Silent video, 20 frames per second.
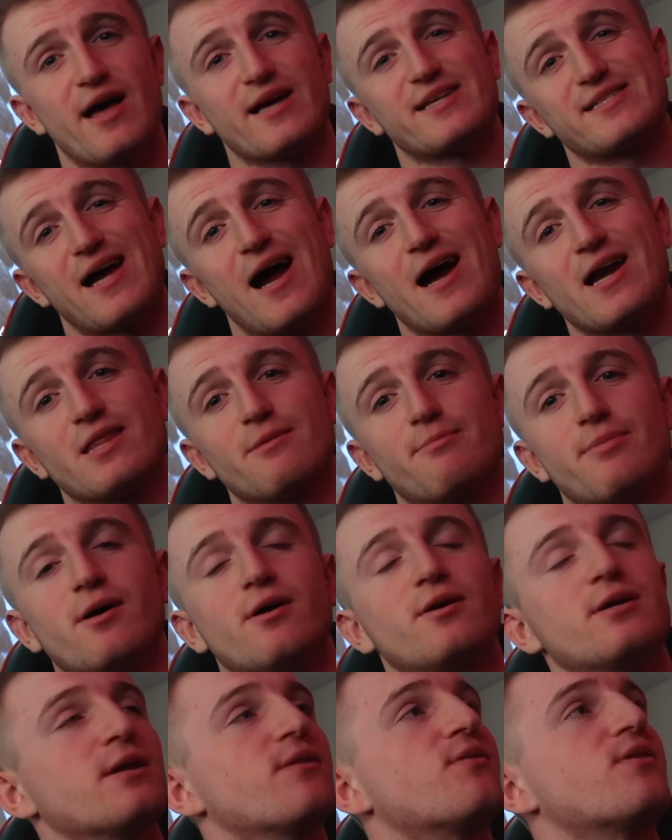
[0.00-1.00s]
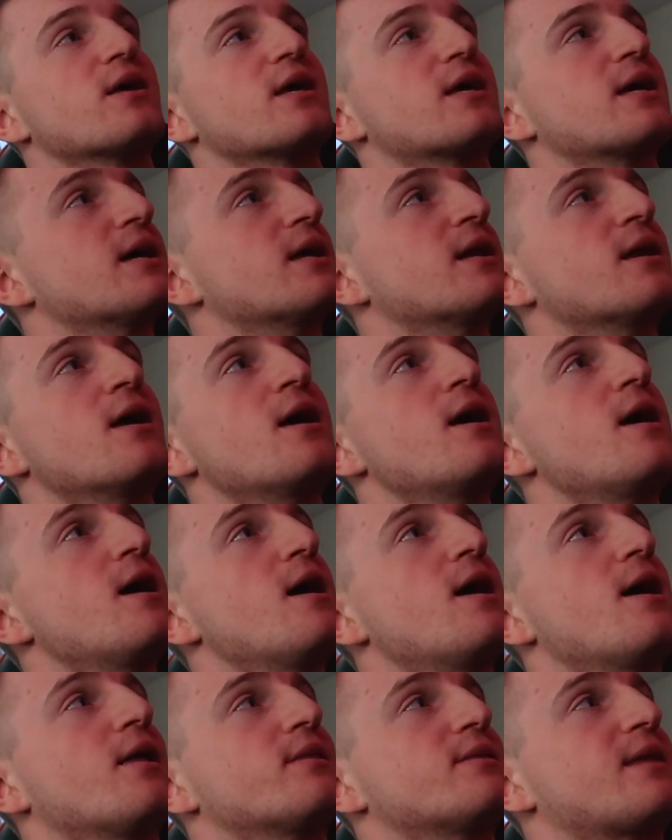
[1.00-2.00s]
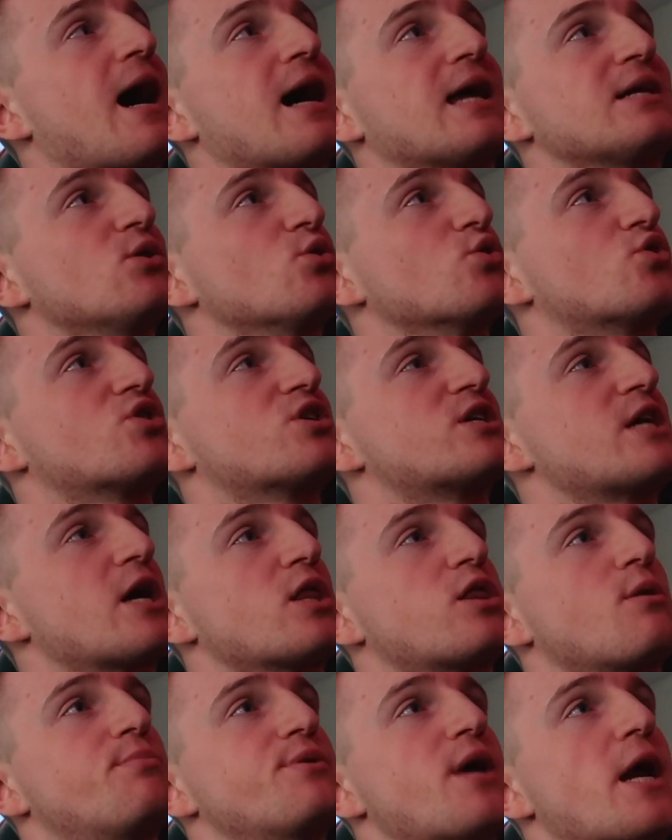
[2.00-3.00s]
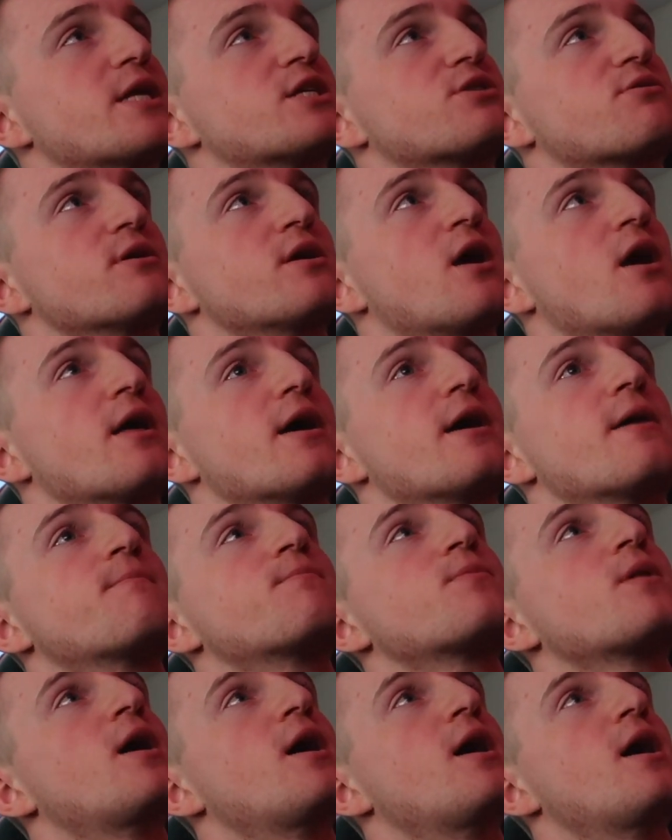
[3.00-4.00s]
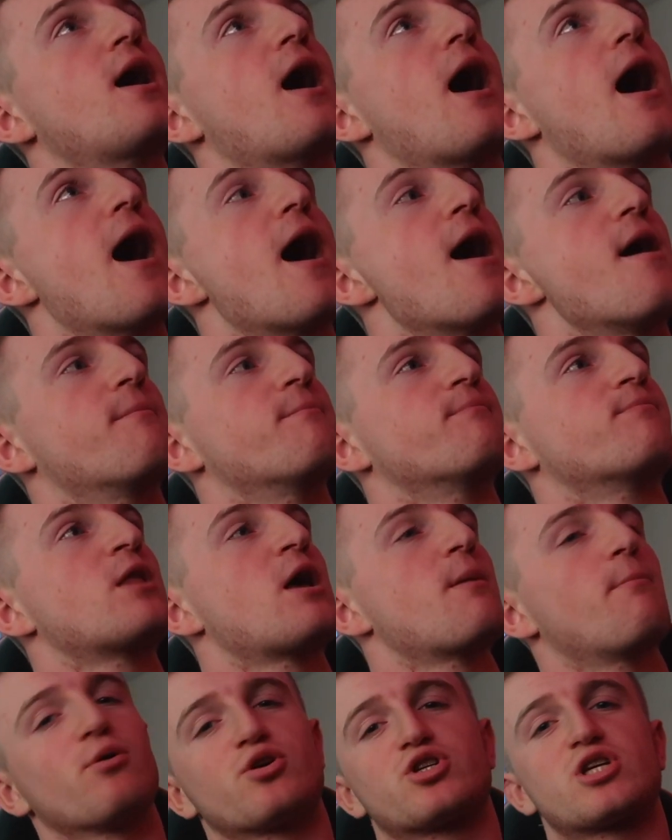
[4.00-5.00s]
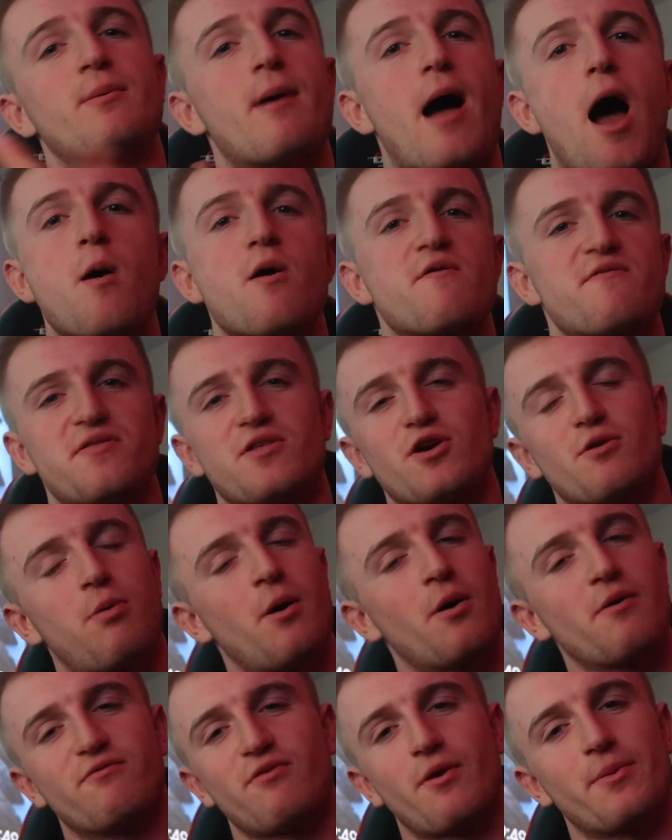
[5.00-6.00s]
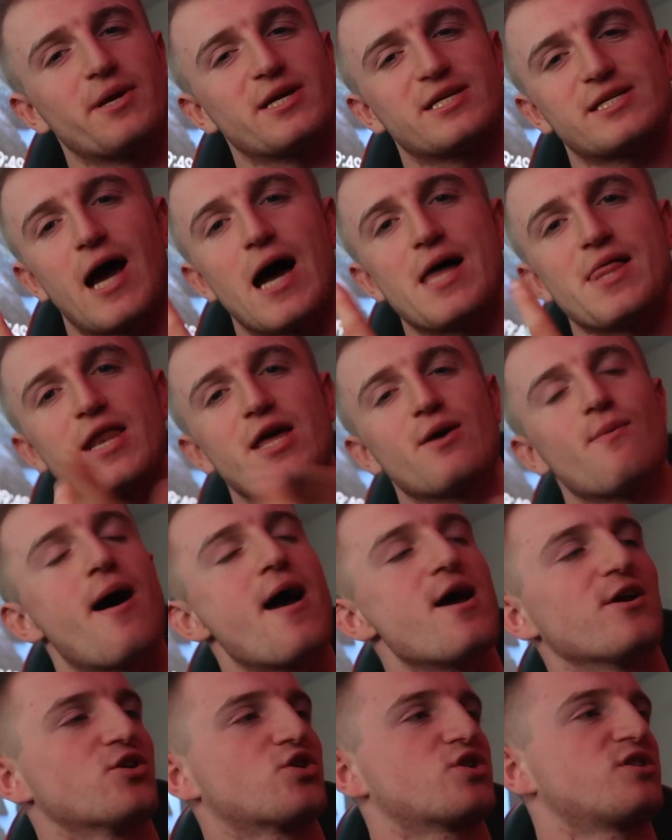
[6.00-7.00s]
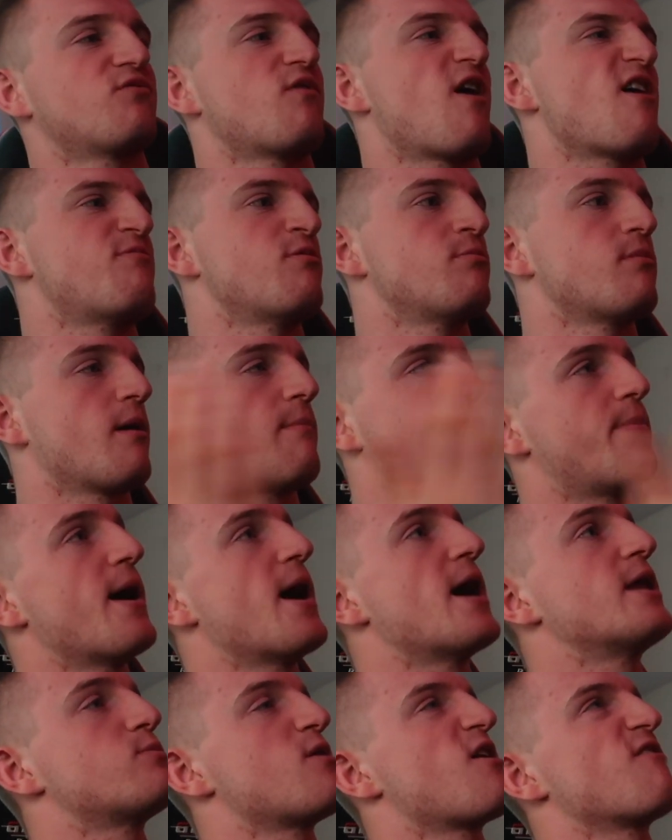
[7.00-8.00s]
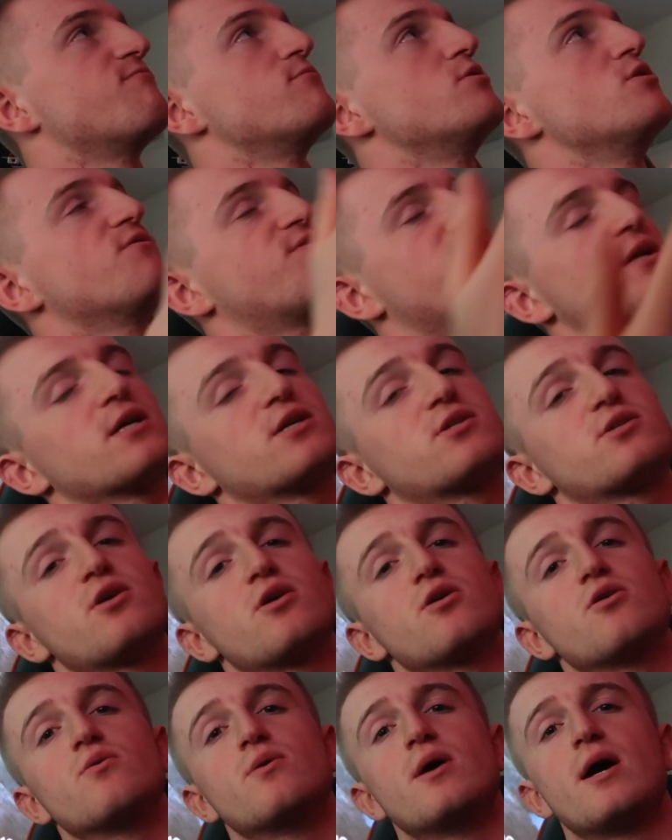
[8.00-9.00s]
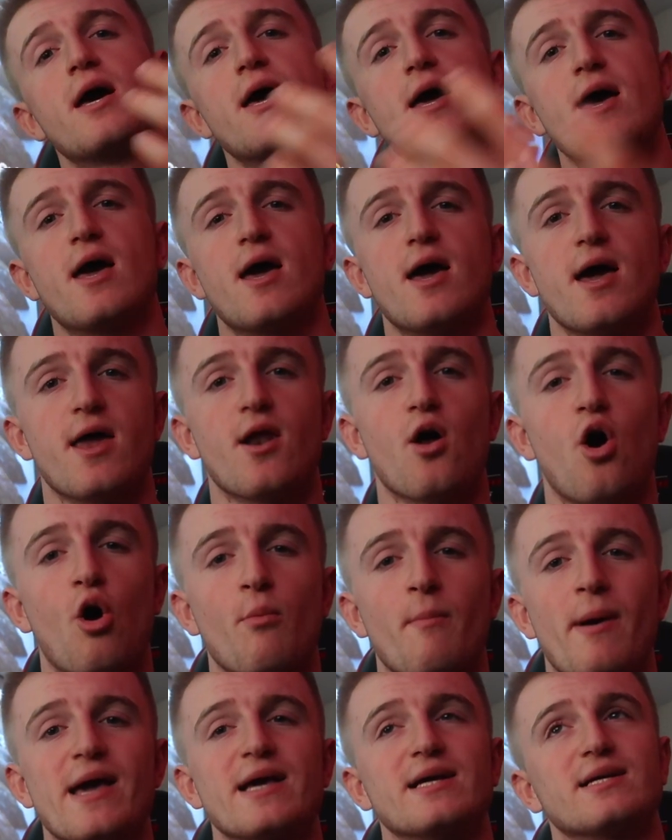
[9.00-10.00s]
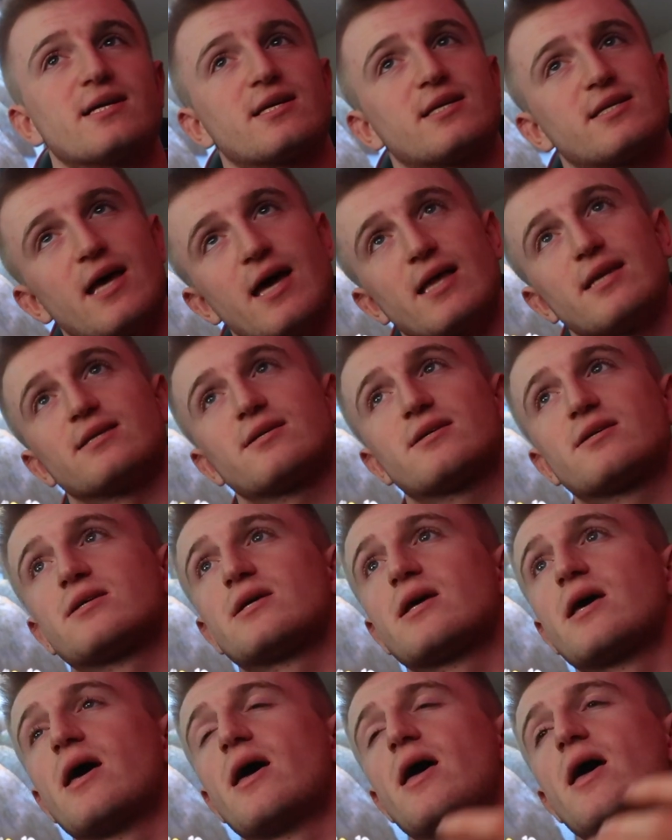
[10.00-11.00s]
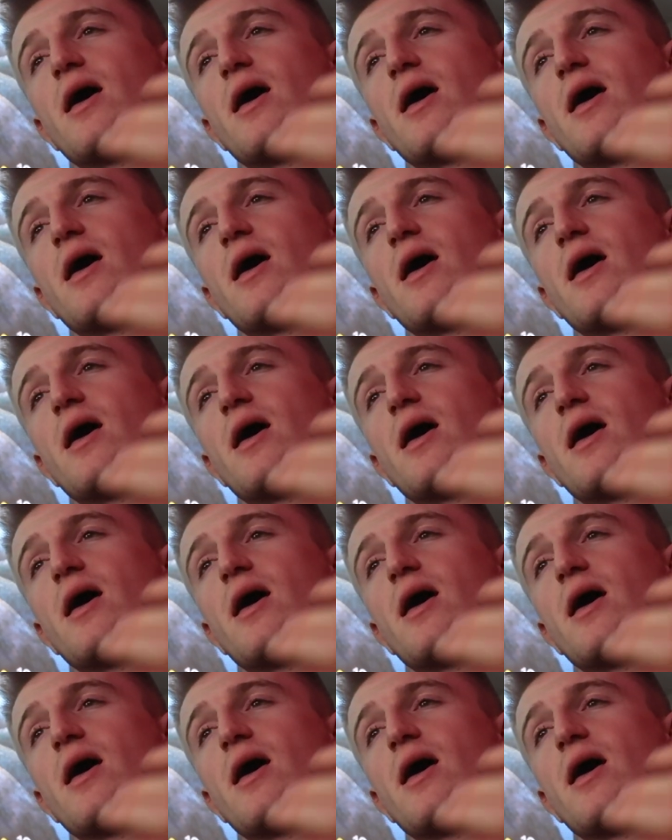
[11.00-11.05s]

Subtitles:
that side of the building thinking that I'd look sick with a project screen on it. But somehow we've ended up over on this side anyway. It's just because of where I put my bed, where I've moved things to. It all makes sense.